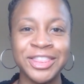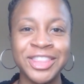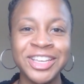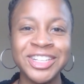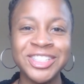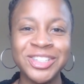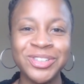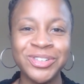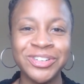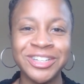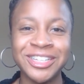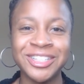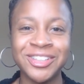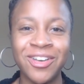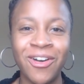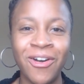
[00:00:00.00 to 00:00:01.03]
This
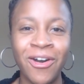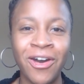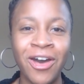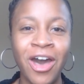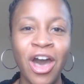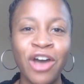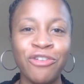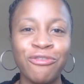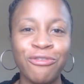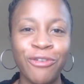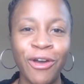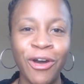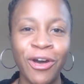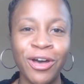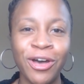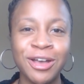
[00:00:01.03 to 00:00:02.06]
story is called A
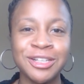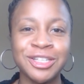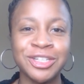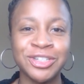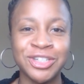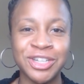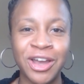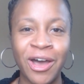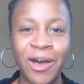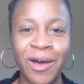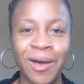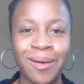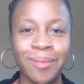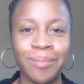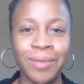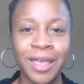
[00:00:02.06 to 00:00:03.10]
Frog's
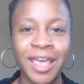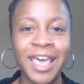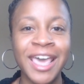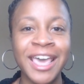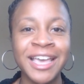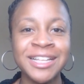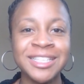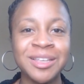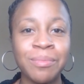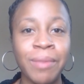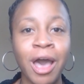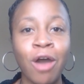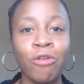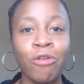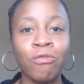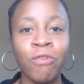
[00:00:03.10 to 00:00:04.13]
Job. It's
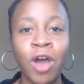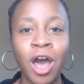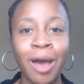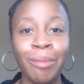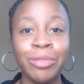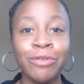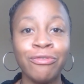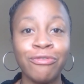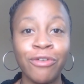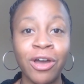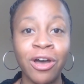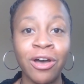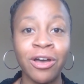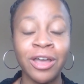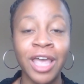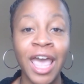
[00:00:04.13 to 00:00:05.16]
about Rob the
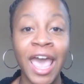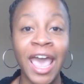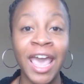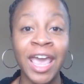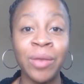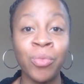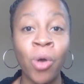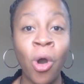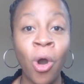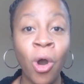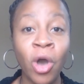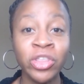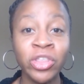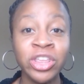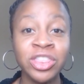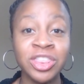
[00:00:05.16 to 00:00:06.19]
Frog and
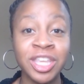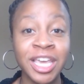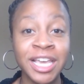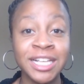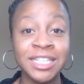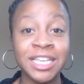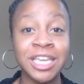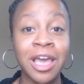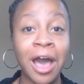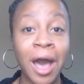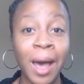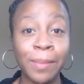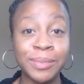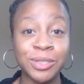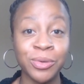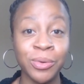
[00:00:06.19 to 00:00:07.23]
all the things he
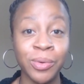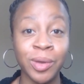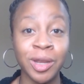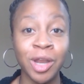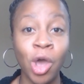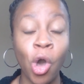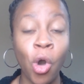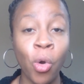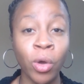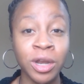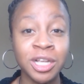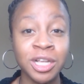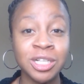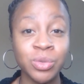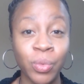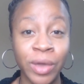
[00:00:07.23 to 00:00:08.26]
hops
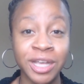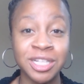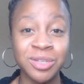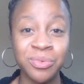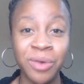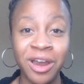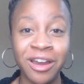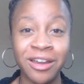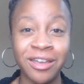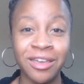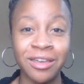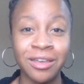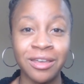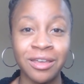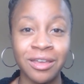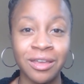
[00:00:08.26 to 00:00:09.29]
on his way to work.
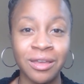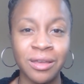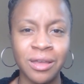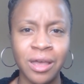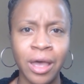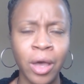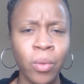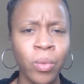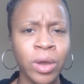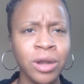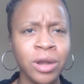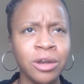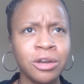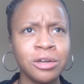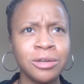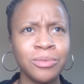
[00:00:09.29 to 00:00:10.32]
I
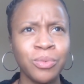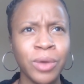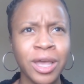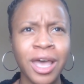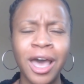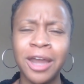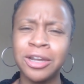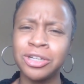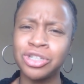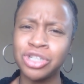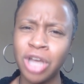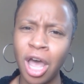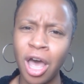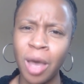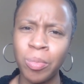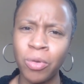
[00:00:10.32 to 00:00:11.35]
wonder what kind of
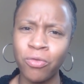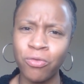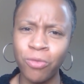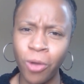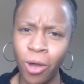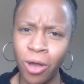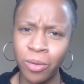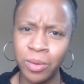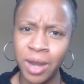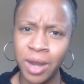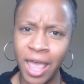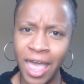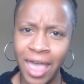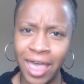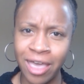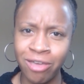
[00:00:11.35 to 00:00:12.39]
job a frog would
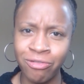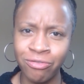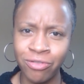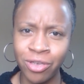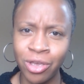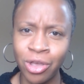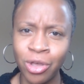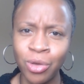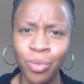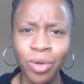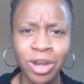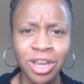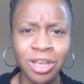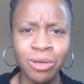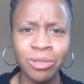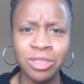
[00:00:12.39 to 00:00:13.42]
have.
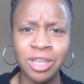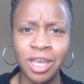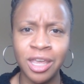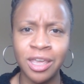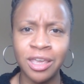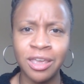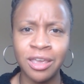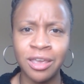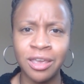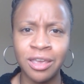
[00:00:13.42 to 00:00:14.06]
What do you think?